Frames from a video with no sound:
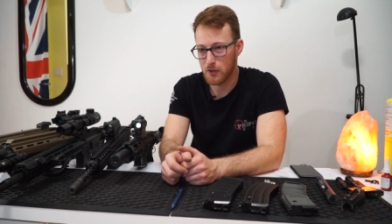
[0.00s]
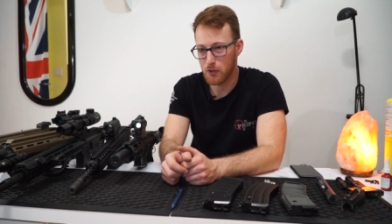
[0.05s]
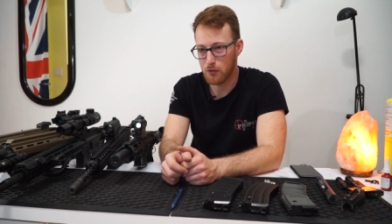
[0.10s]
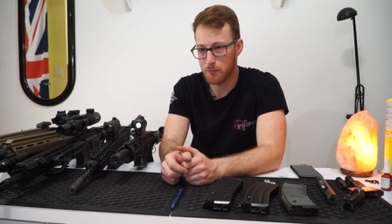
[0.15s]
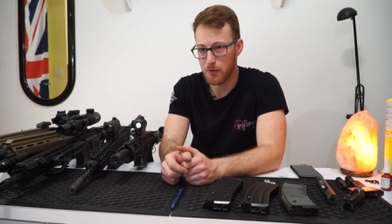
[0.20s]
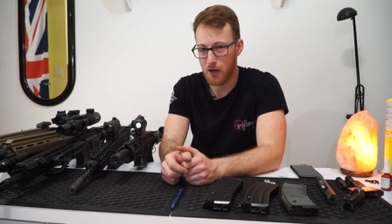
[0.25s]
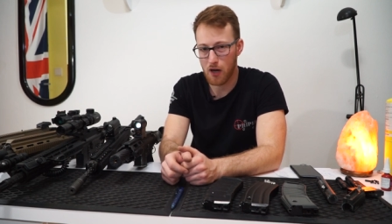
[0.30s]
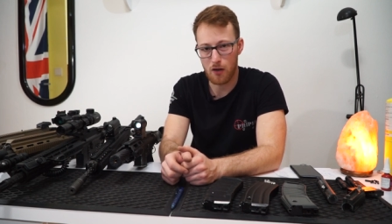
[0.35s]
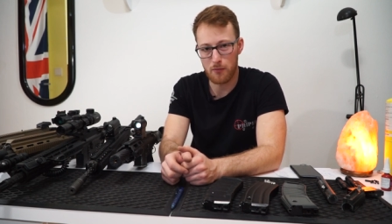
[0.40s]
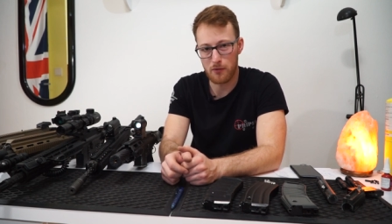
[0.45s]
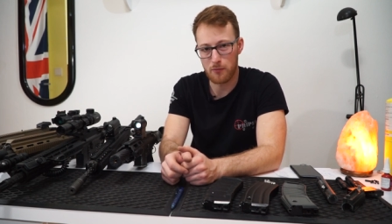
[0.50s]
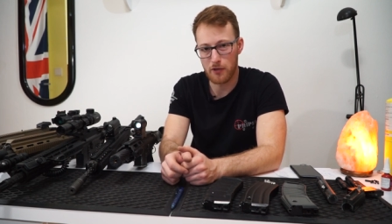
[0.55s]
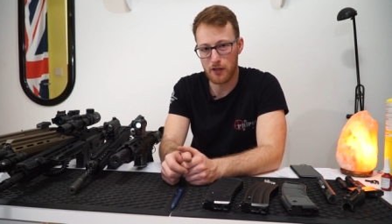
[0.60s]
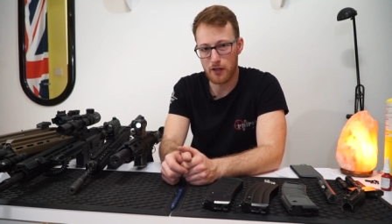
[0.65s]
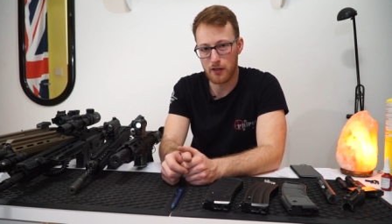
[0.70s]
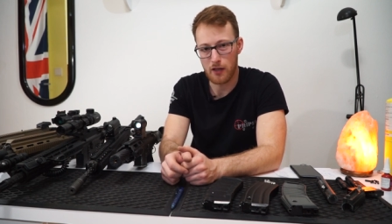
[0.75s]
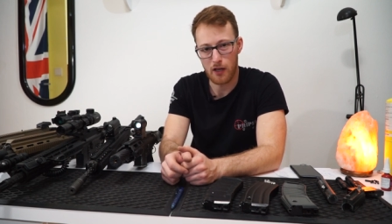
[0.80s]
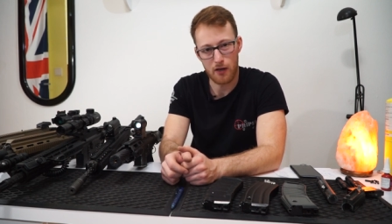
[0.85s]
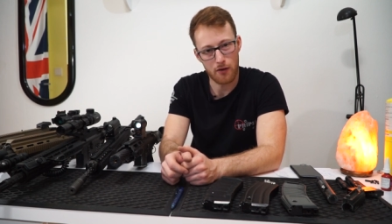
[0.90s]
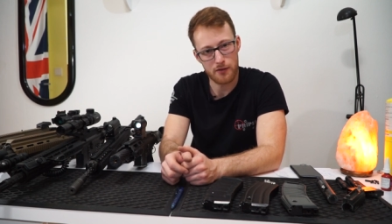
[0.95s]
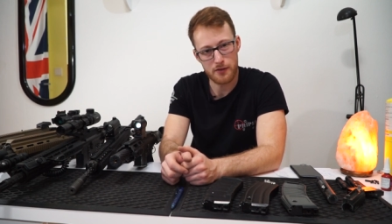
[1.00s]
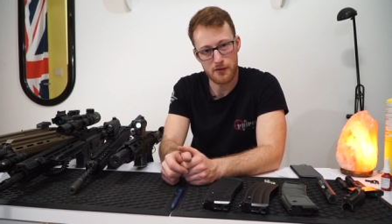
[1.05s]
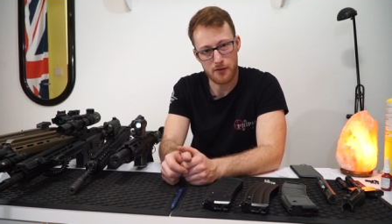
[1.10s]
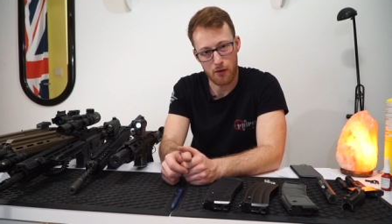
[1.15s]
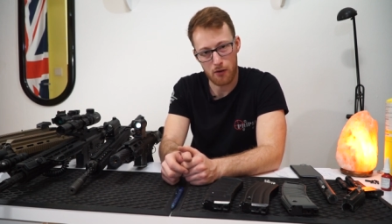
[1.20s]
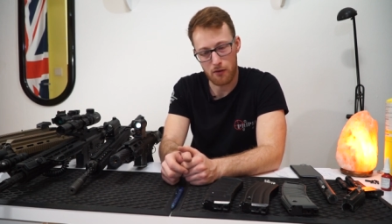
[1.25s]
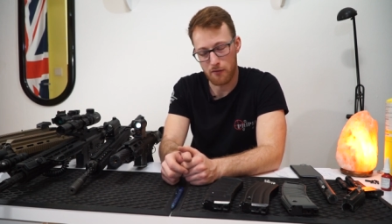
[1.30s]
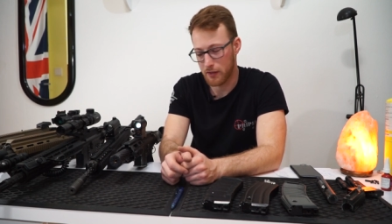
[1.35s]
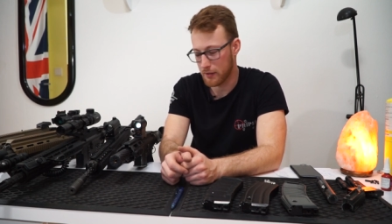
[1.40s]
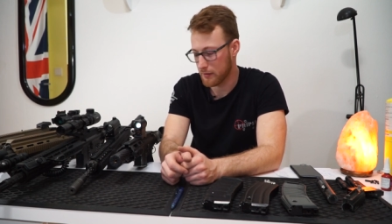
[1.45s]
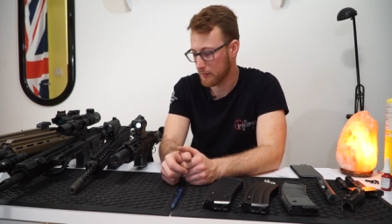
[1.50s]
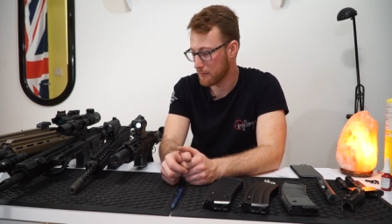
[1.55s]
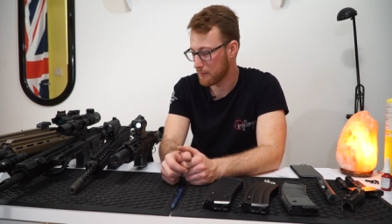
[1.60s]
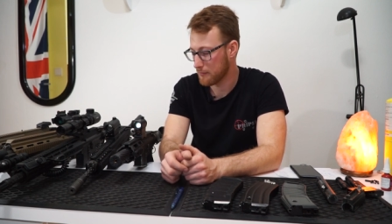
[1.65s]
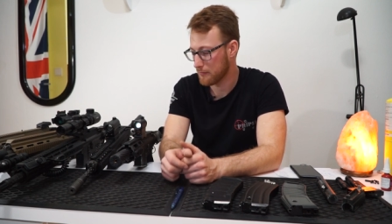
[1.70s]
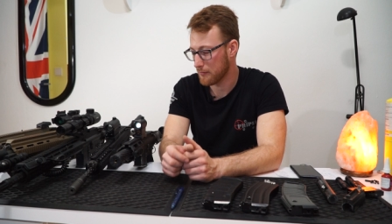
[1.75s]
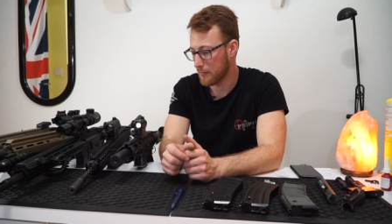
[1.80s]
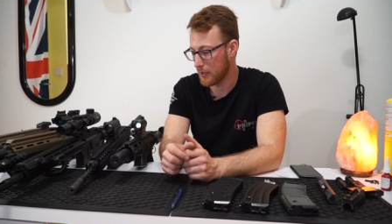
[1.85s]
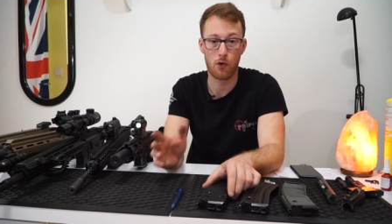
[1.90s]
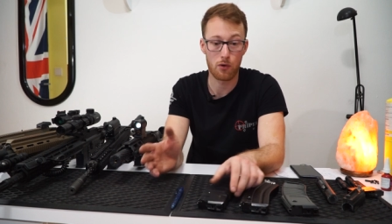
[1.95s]
You probably cannot solve
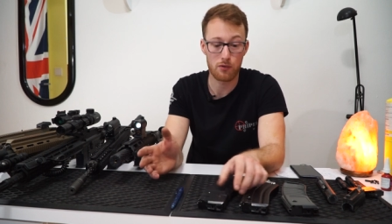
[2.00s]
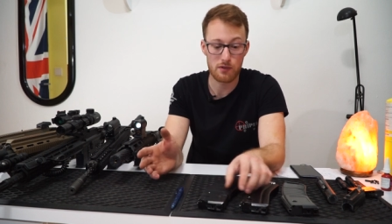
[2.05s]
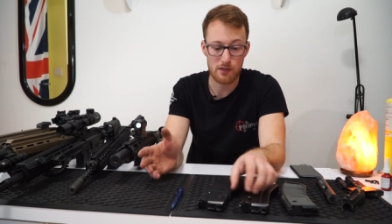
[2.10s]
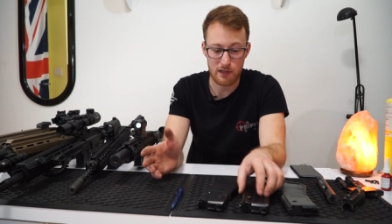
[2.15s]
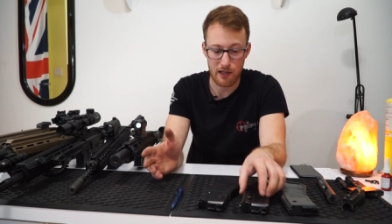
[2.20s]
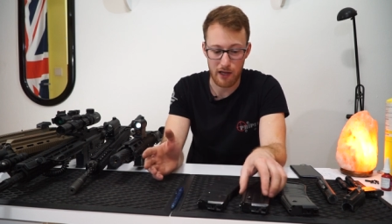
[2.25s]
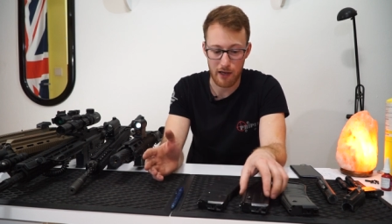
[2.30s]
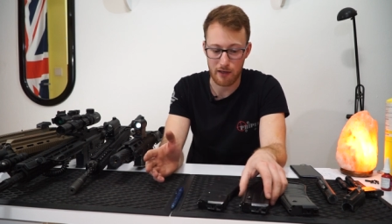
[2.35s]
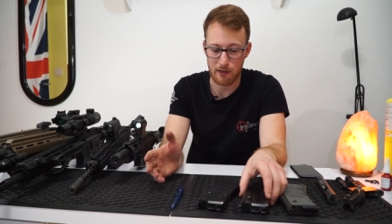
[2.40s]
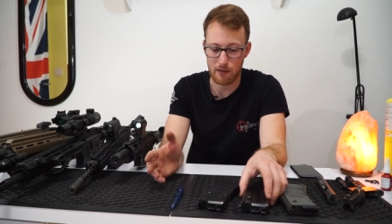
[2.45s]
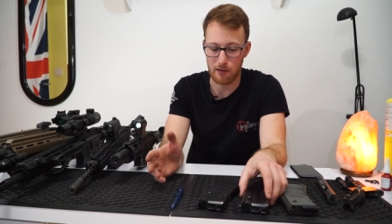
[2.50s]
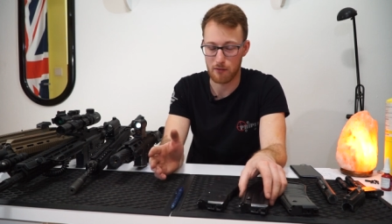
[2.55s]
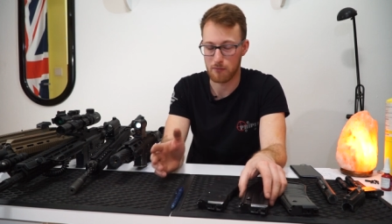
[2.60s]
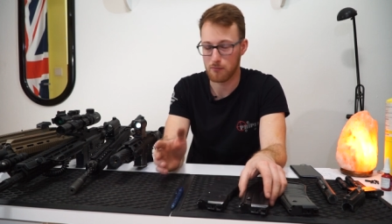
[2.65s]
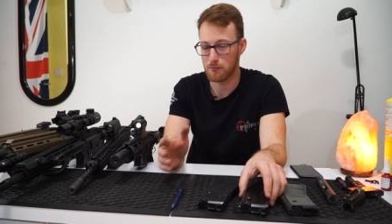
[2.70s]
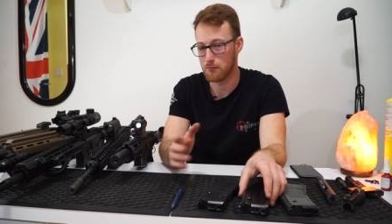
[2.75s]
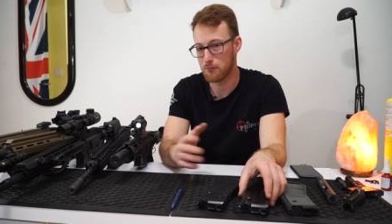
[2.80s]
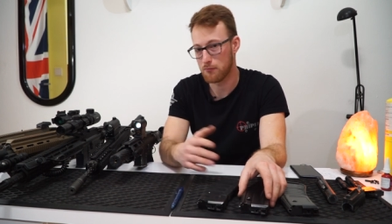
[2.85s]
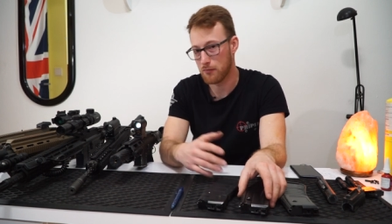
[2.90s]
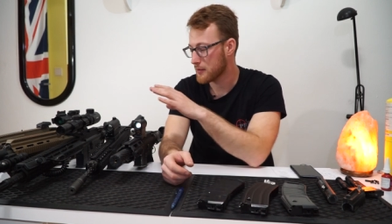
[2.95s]
it, most likely.